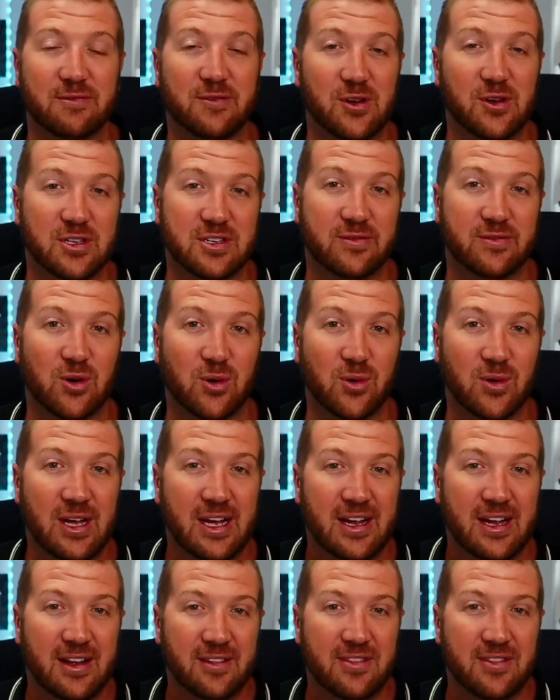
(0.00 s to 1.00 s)
First of all,
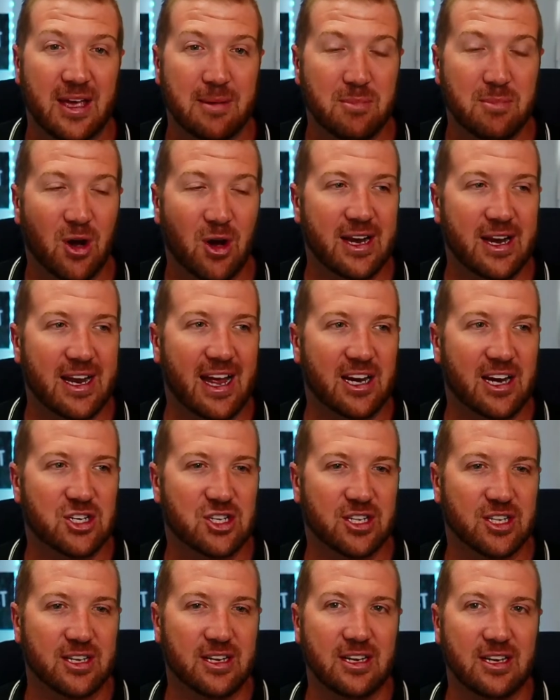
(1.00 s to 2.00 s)
they might
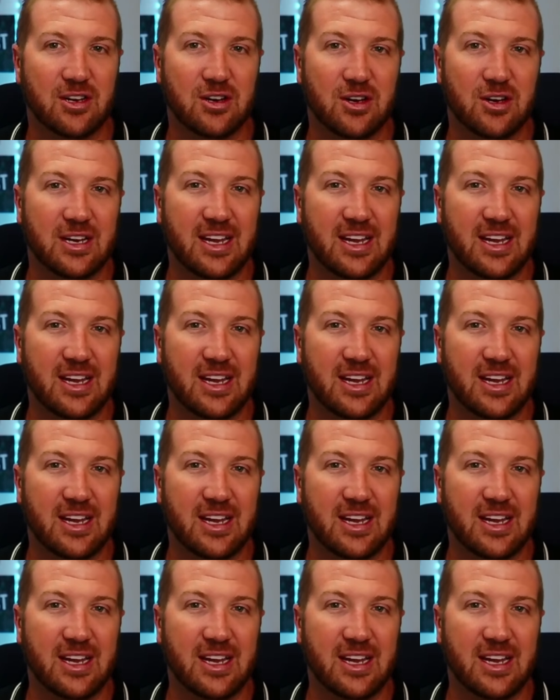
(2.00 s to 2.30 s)
actually